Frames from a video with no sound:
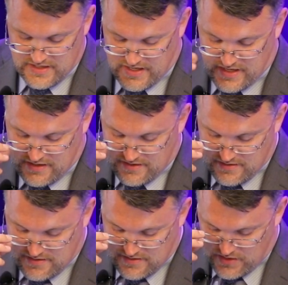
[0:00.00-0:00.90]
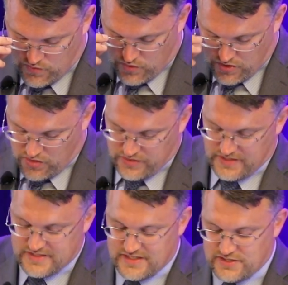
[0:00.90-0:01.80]
where all
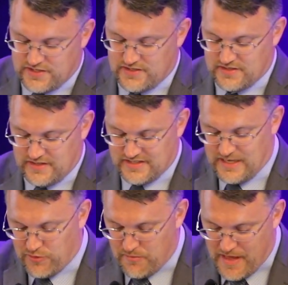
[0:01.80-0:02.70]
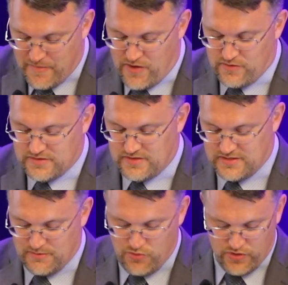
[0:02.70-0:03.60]
the decisions, the separate memos
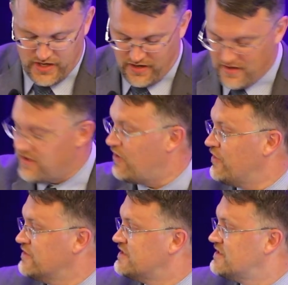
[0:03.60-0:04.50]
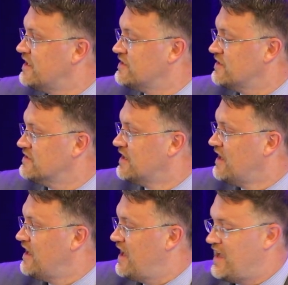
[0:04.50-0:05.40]
supporting all those decisions
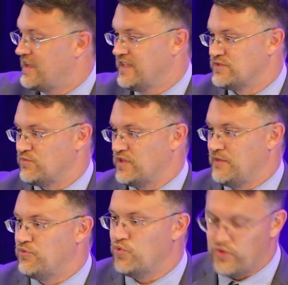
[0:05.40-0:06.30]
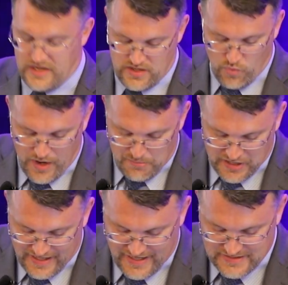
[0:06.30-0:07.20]
gets really pulled into one
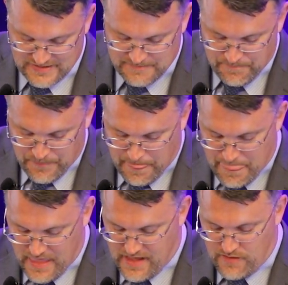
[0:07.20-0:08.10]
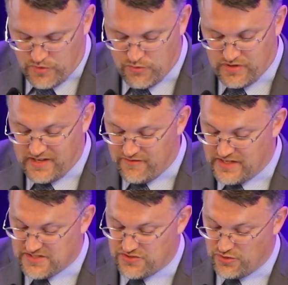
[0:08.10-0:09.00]
place. We really
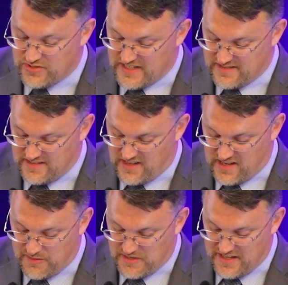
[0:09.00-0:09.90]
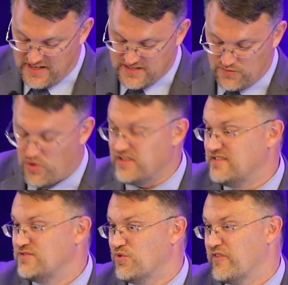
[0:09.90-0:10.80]
envision 2 sets of documentation,
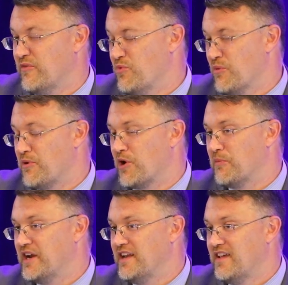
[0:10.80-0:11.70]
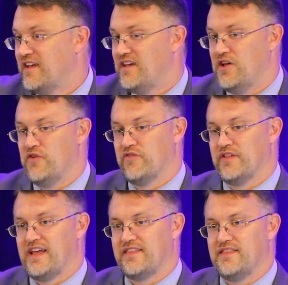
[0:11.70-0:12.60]
one sort of a more permanent
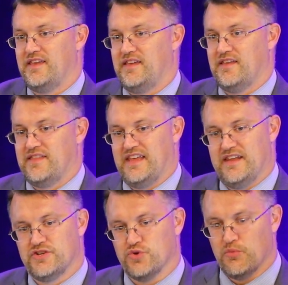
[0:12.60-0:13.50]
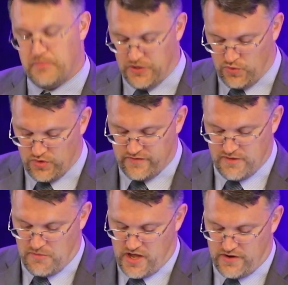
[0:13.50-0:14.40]
over like the initial build
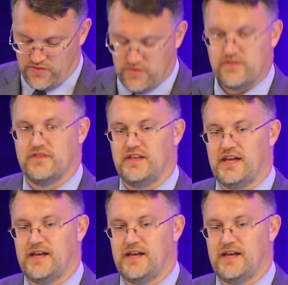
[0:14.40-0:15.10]
of the model.